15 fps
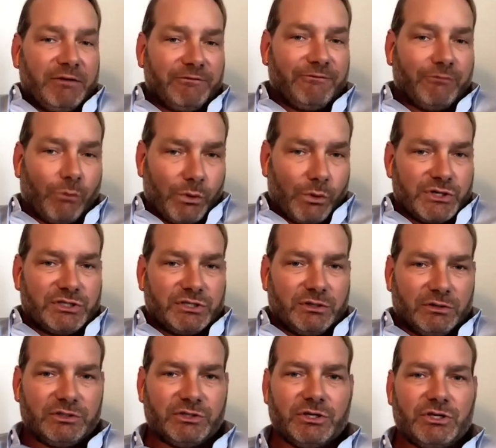been
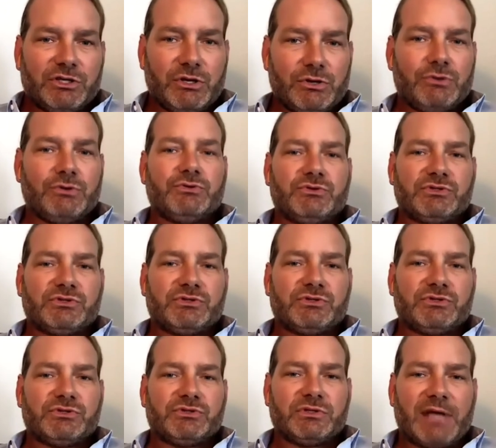forced to use
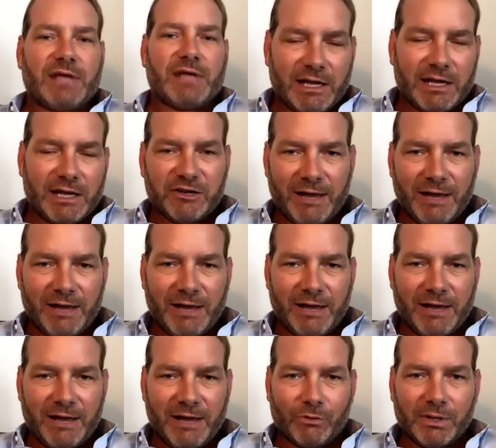that kind of
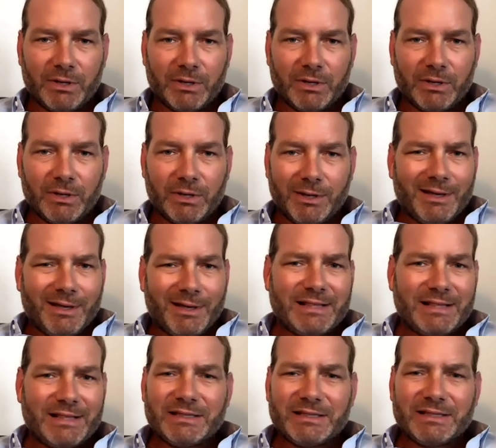platform, I
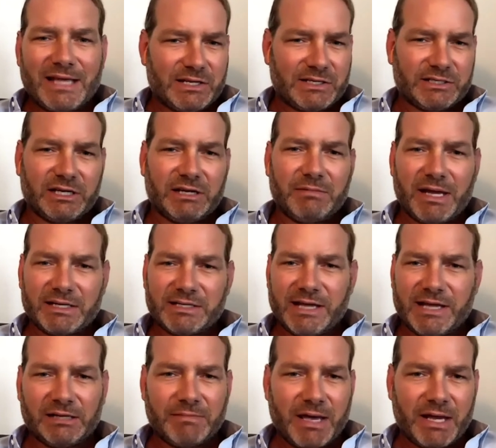think that that's just going to
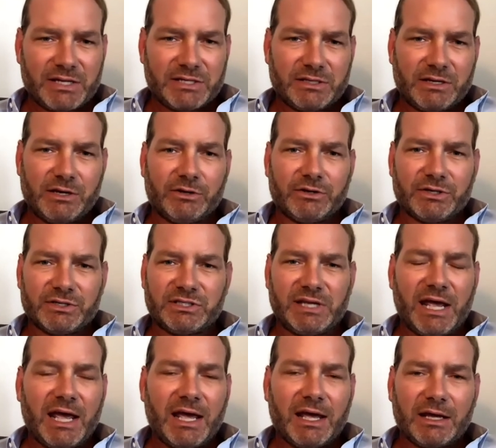make telemedicine here to
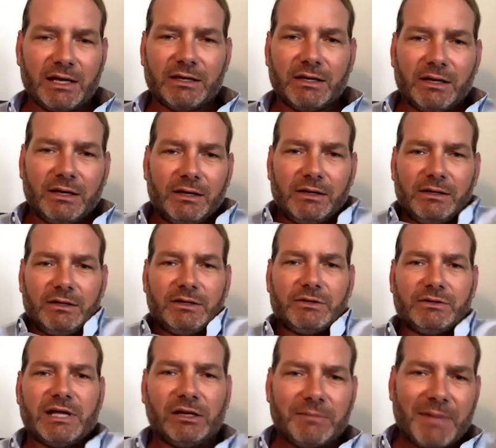stay. You
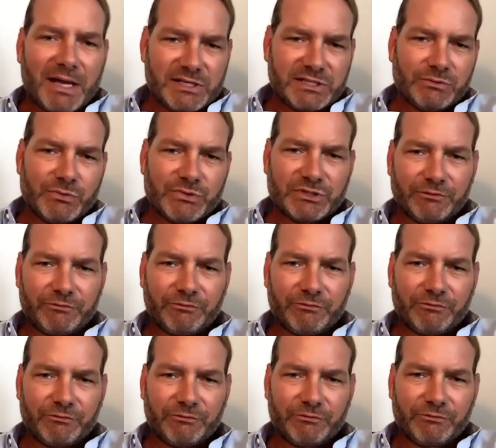know, telemedicine was a
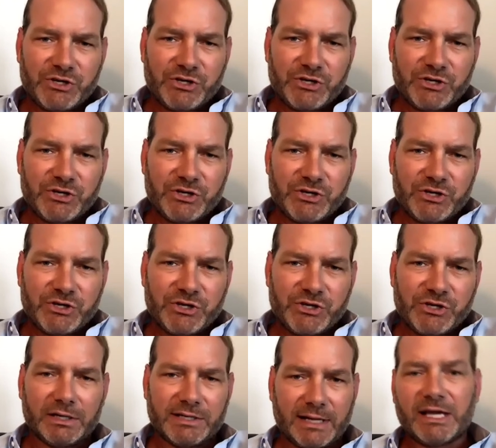fringe player
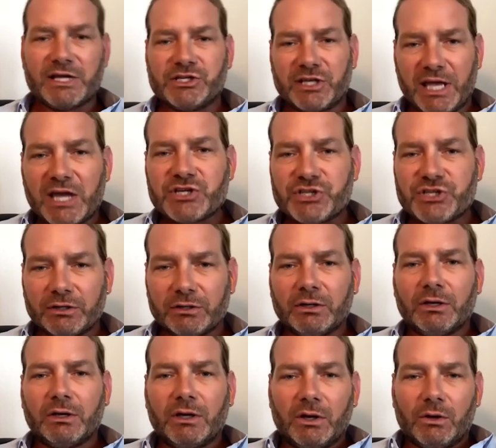and
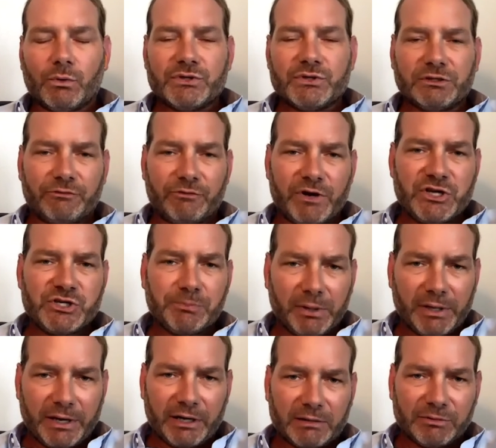teleeducation was a fringe
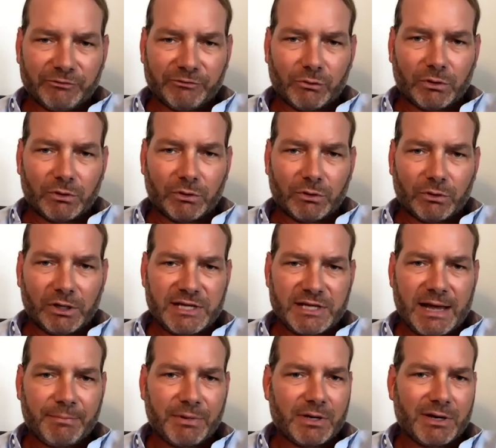player before all this
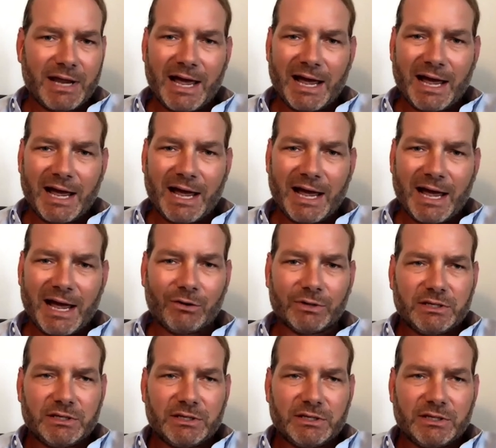happened. Now
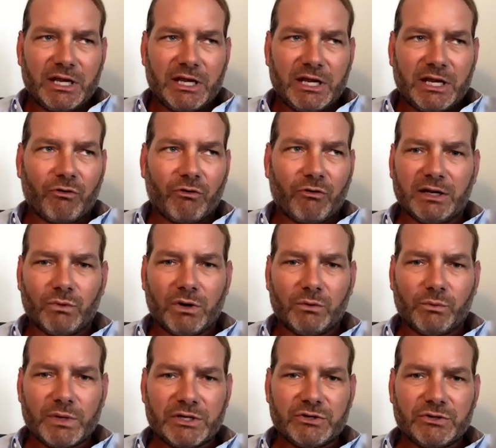it's ingrained in
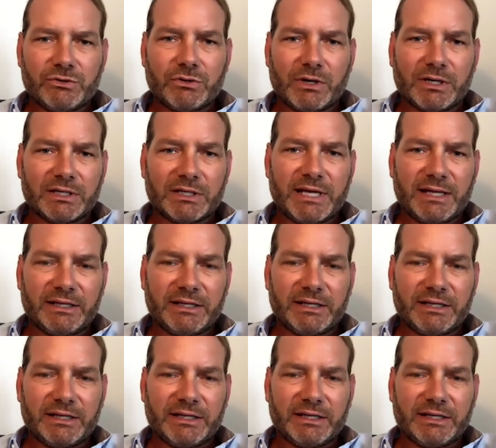what we do on a
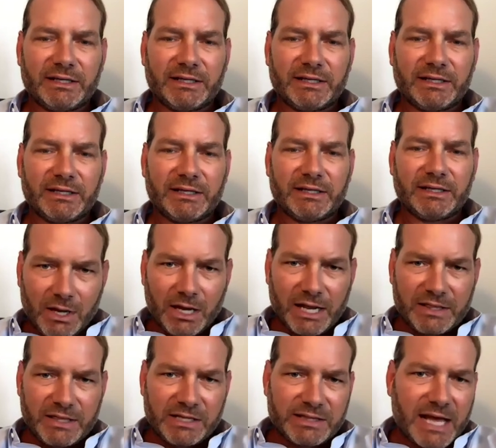daily basis.
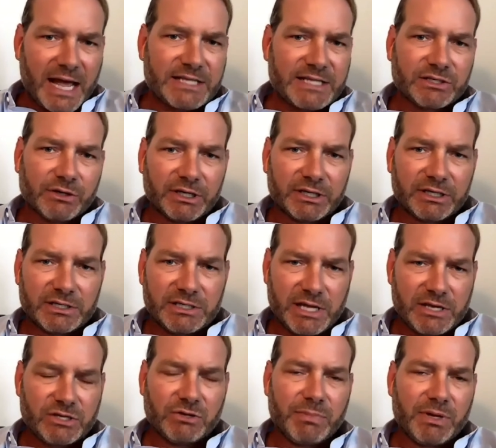And I think that's going to
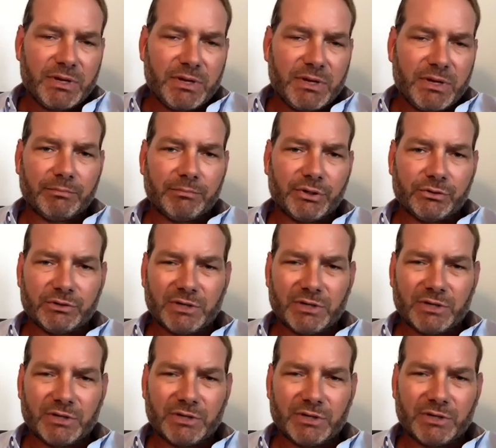continue being a
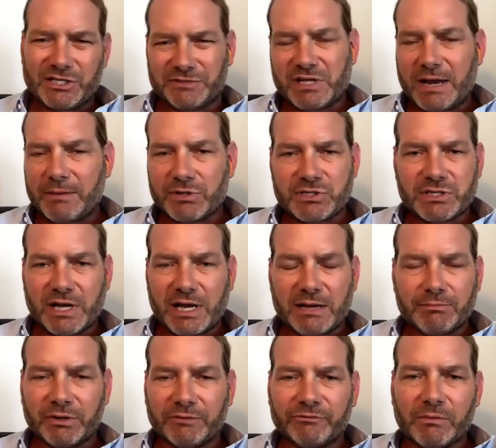boon, not just for
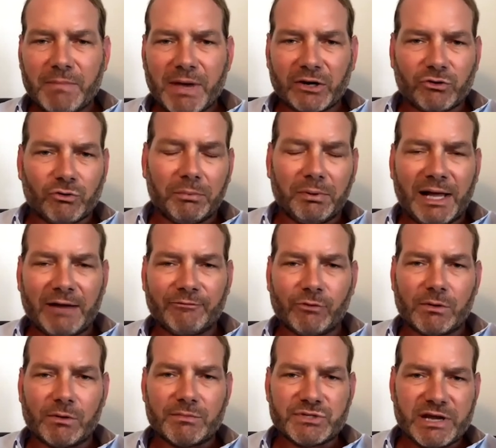CyberSight, but for medical
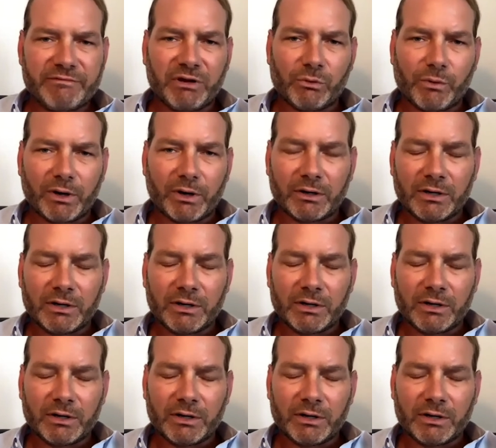platforms everywhere.